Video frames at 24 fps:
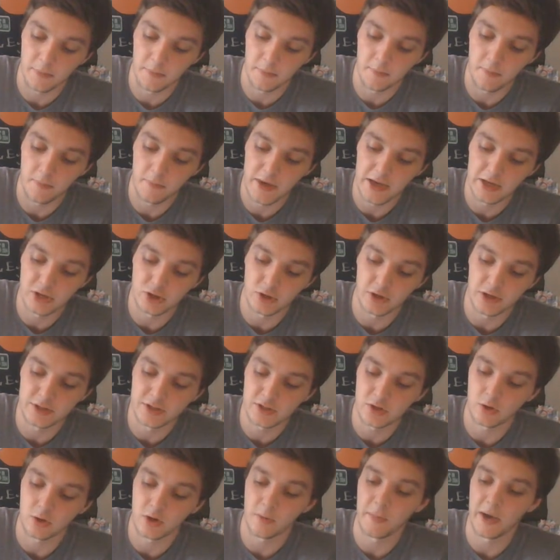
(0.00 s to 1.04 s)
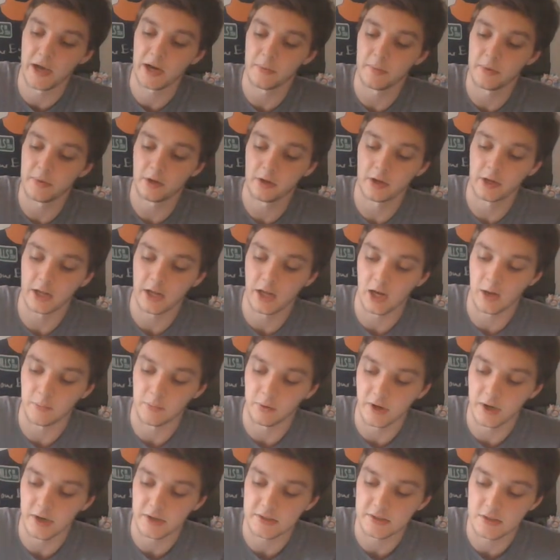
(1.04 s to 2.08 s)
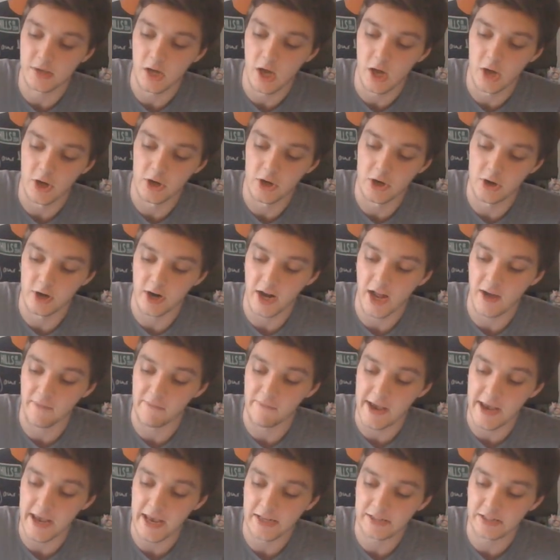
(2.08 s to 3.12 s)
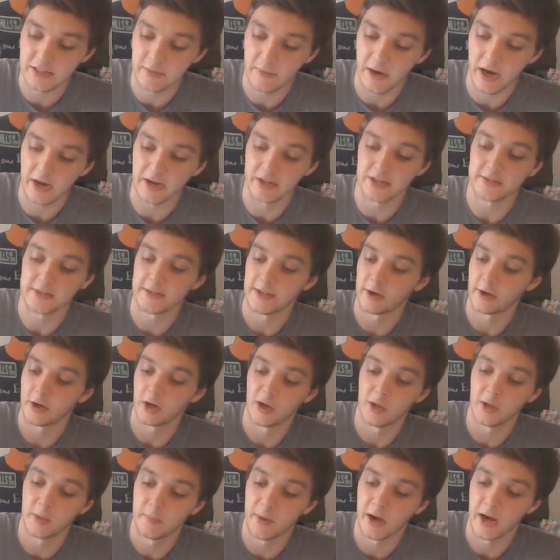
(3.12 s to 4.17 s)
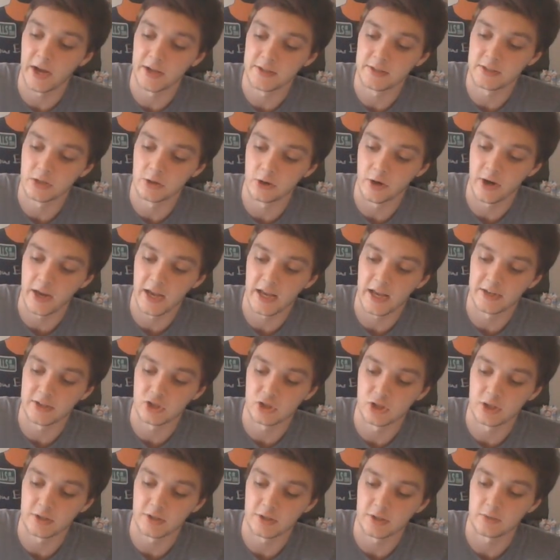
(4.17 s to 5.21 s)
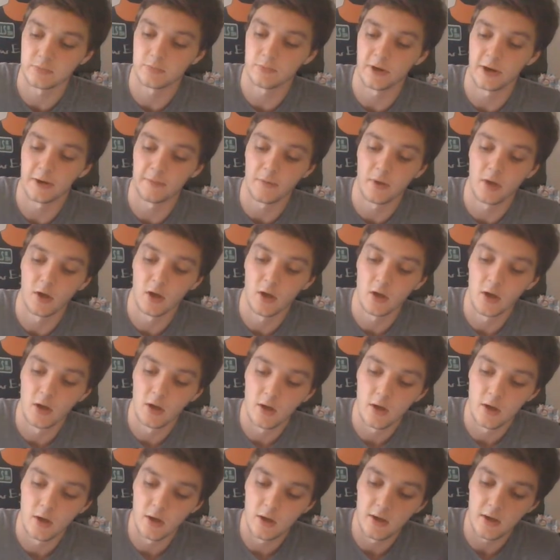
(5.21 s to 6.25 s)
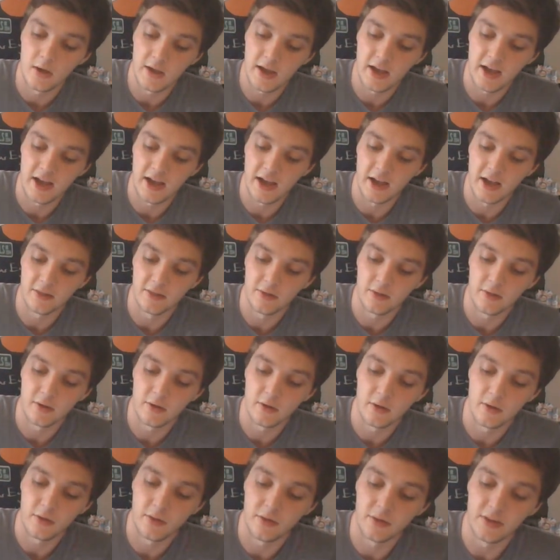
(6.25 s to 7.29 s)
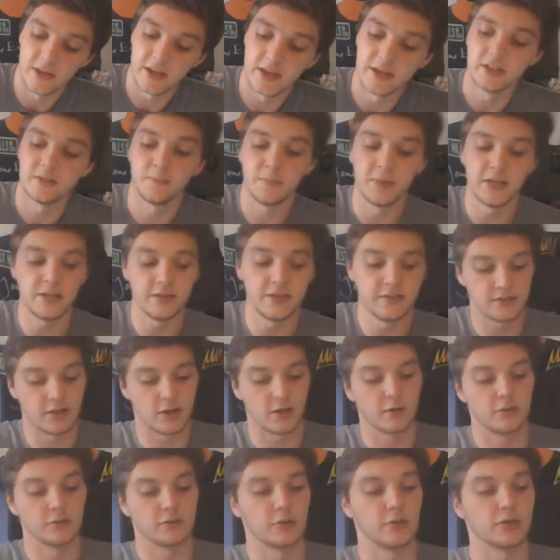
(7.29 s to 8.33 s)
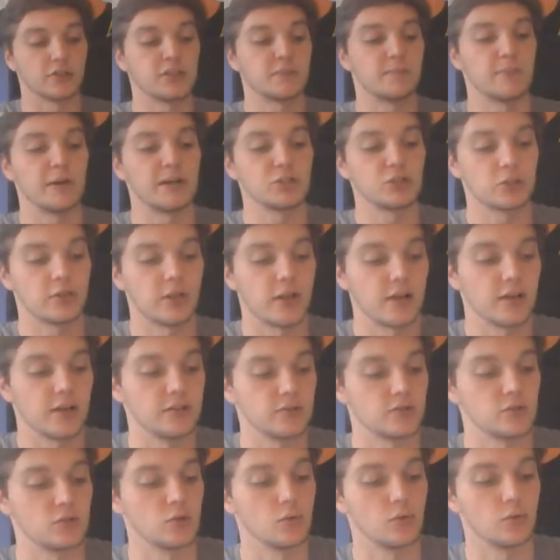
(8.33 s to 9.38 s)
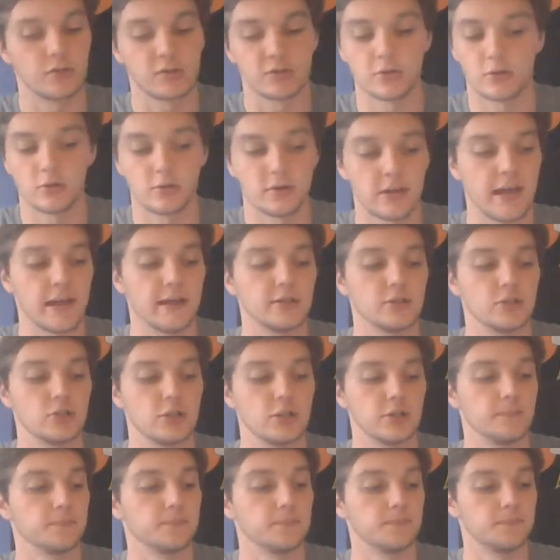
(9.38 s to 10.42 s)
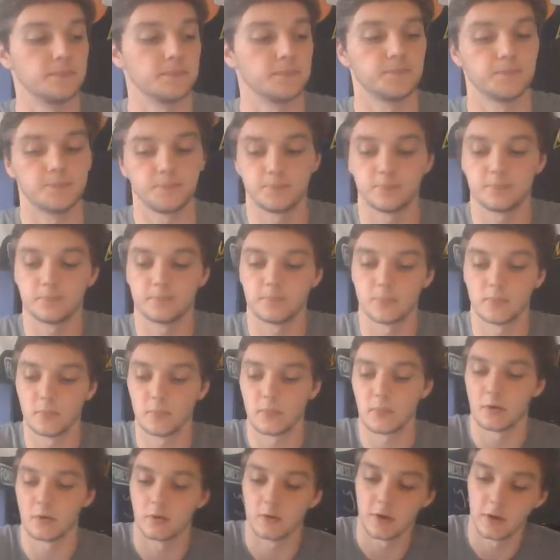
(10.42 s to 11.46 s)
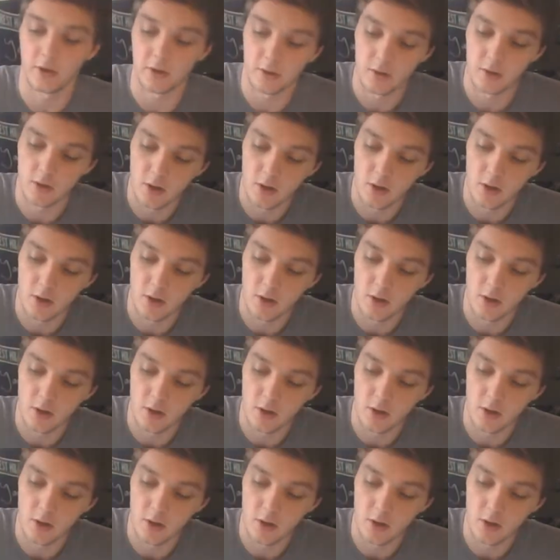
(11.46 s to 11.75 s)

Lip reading: major histocompatibility complex, you're going to have antibodies that are going to bind to your antigens, right? And these B cells are specialized to a certain antigen. Okay.